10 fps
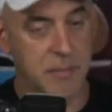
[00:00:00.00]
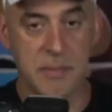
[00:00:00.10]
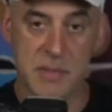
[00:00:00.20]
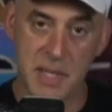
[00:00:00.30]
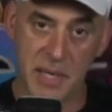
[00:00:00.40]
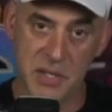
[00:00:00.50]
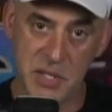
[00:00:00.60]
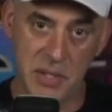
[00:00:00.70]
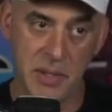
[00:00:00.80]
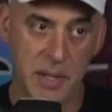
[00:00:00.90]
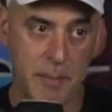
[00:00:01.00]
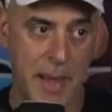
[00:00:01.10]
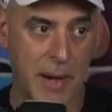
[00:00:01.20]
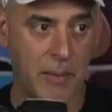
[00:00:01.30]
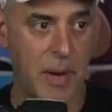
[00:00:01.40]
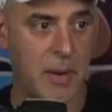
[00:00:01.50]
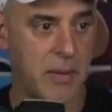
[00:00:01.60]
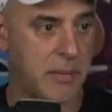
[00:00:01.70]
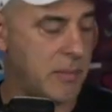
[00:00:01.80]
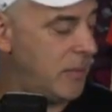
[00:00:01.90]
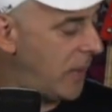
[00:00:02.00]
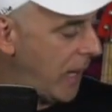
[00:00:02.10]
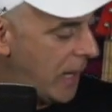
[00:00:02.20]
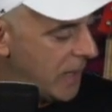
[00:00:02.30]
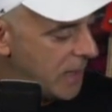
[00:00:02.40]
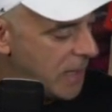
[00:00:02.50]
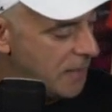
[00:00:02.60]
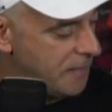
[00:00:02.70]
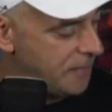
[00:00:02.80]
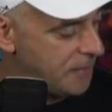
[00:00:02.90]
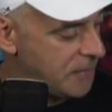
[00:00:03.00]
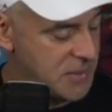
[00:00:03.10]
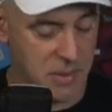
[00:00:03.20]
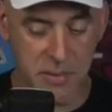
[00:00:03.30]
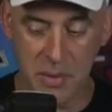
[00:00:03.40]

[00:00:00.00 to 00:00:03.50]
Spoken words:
It's kind of chill in the background, and so